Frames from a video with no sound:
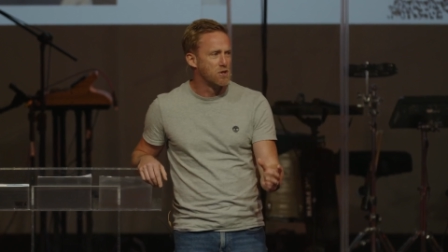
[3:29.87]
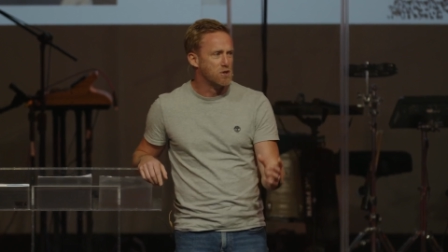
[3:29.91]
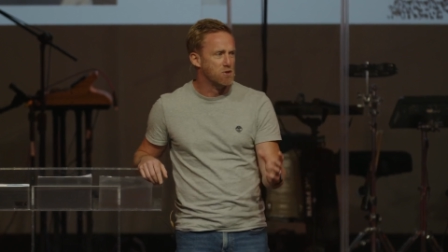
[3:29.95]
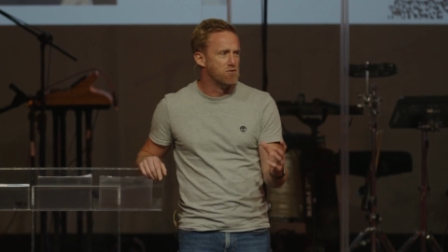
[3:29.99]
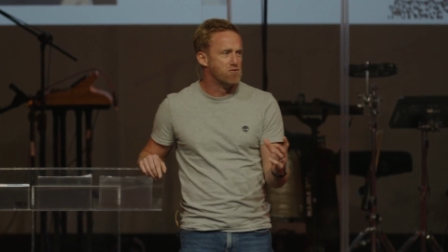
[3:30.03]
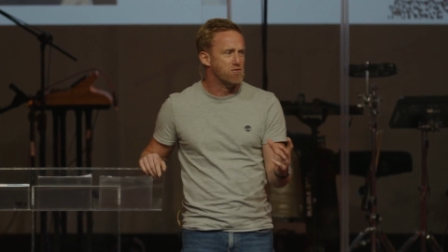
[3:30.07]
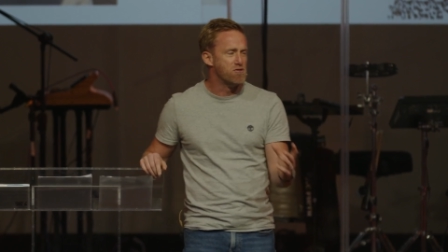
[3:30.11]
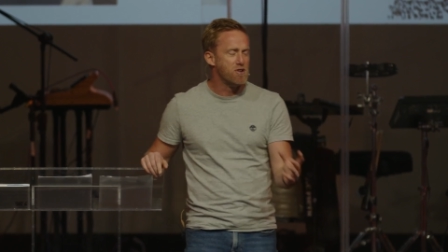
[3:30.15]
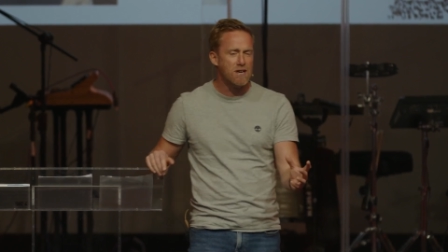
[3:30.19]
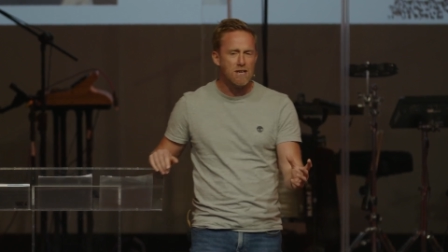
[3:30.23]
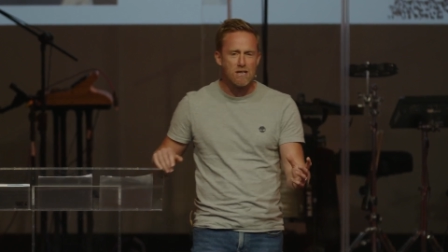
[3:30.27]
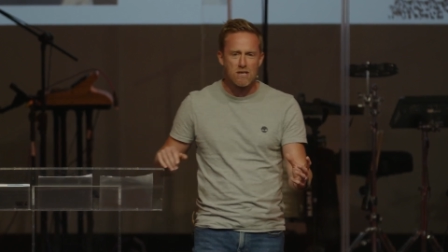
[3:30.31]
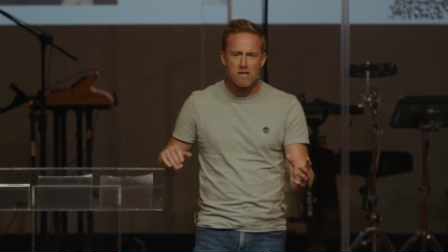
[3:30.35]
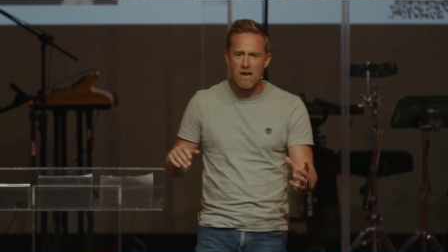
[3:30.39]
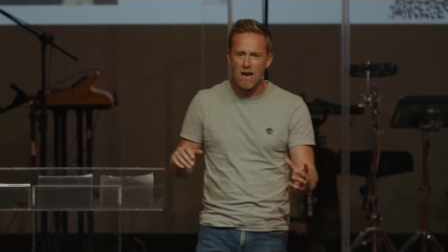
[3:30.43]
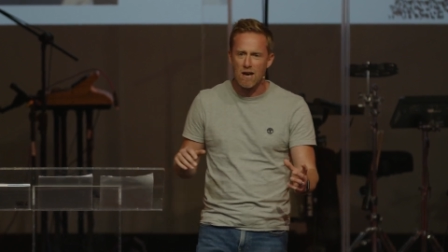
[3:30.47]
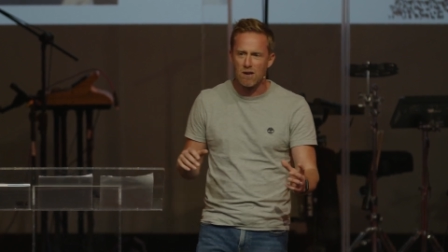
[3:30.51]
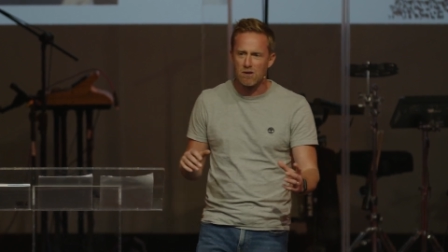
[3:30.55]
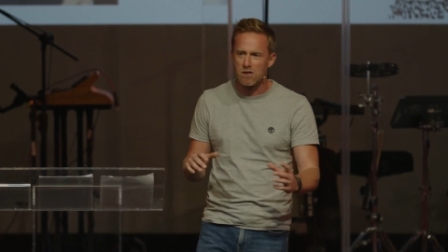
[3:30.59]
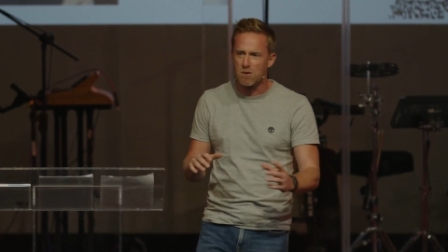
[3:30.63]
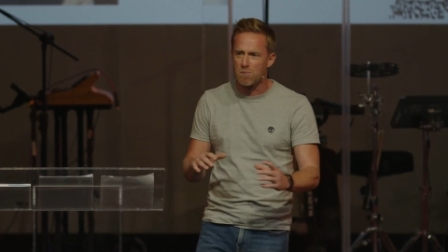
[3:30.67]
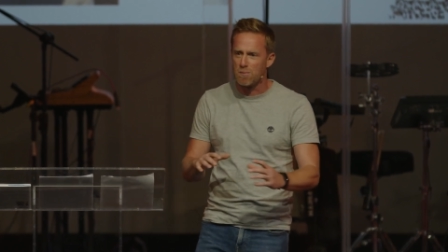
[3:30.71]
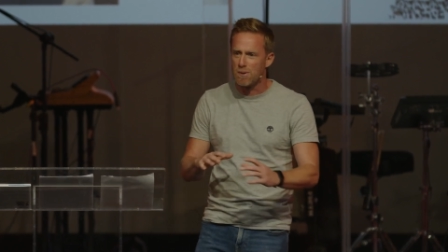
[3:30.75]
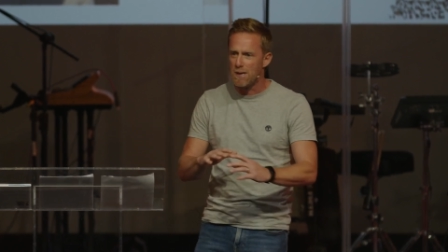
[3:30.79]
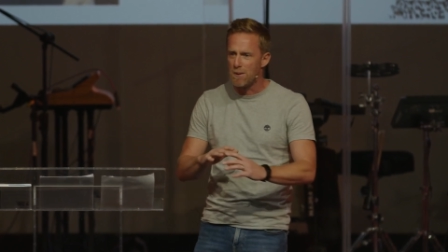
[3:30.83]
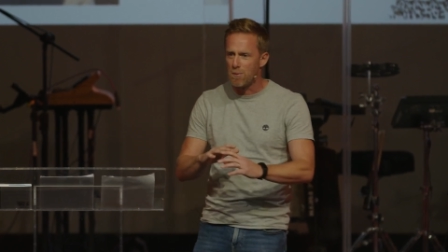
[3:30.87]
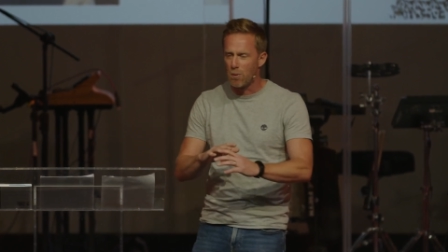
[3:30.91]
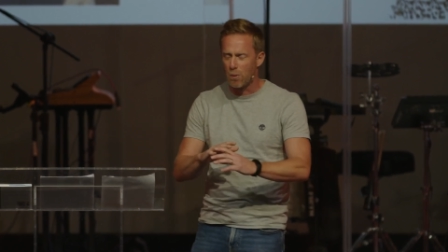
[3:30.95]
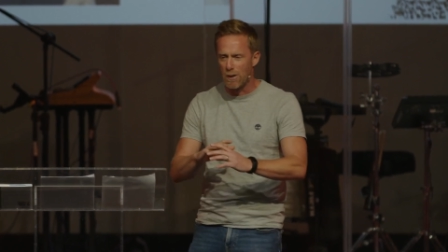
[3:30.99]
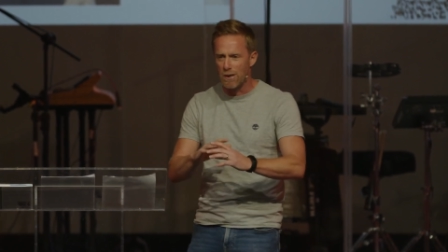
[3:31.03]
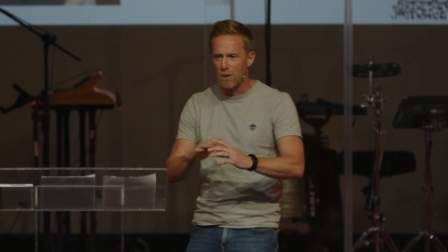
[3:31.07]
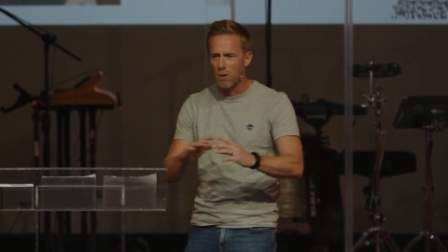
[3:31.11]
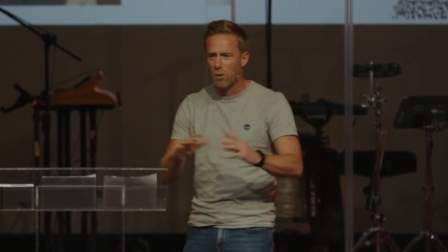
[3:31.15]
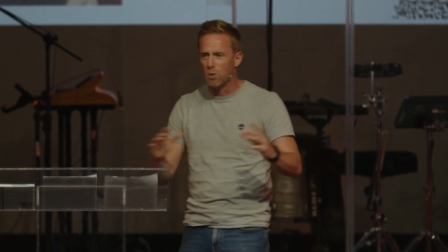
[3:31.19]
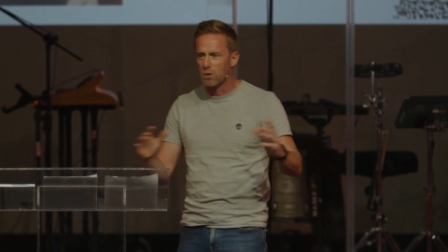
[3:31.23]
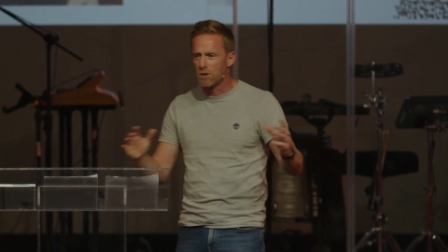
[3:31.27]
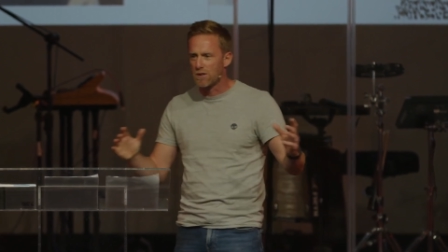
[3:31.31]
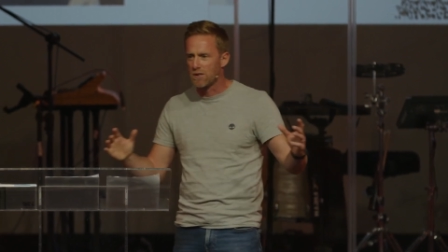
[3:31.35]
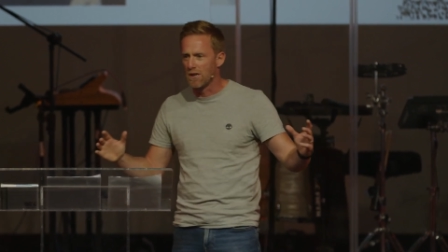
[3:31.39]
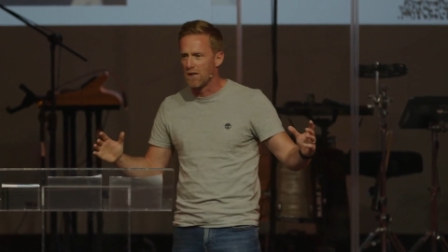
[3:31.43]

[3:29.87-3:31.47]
to reach out to people in all